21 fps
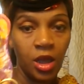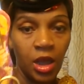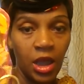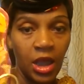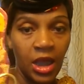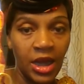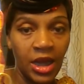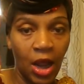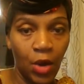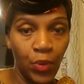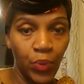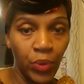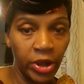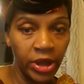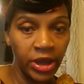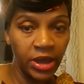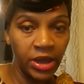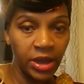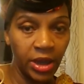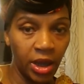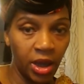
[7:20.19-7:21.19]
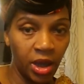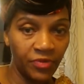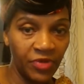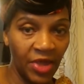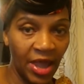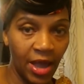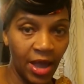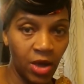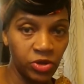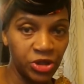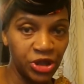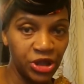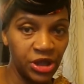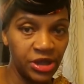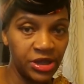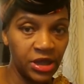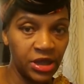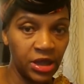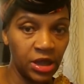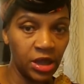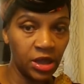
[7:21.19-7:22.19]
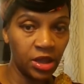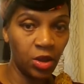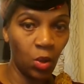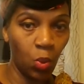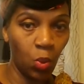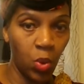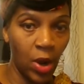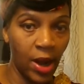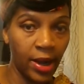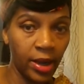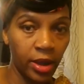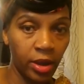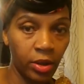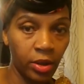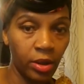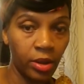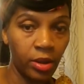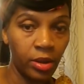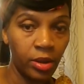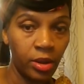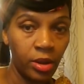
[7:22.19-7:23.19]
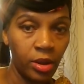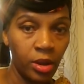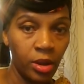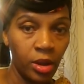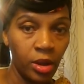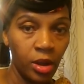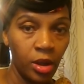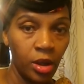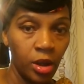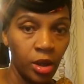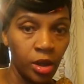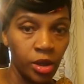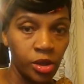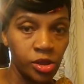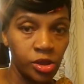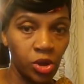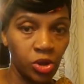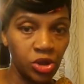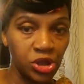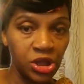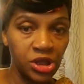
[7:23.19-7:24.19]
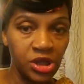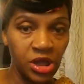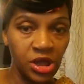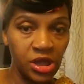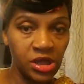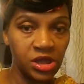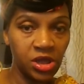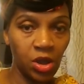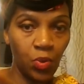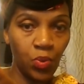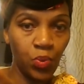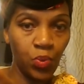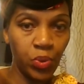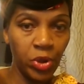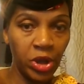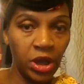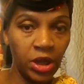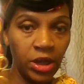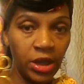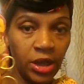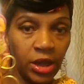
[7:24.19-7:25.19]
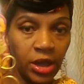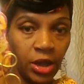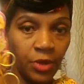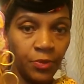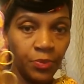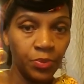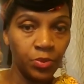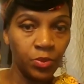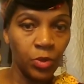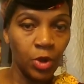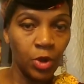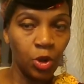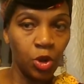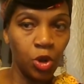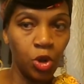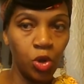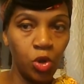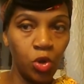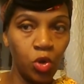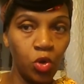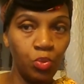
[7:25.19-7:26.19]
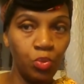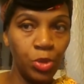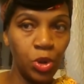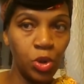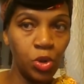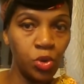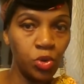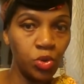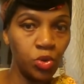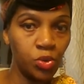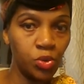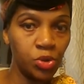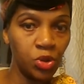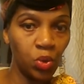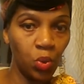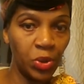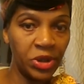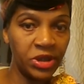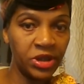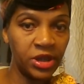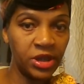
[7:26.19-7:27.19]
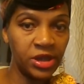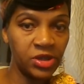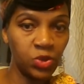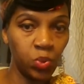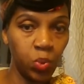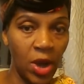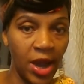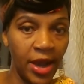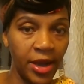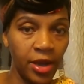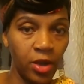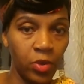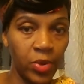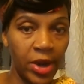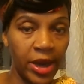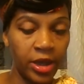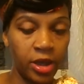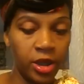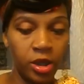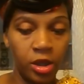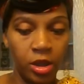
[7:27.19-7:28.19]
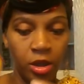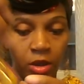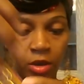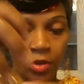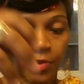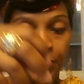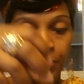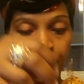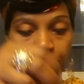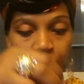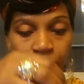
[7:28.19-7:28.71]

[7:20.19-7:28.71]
And I really loved how she did the wire. So she did some really cool moves with this wire right here.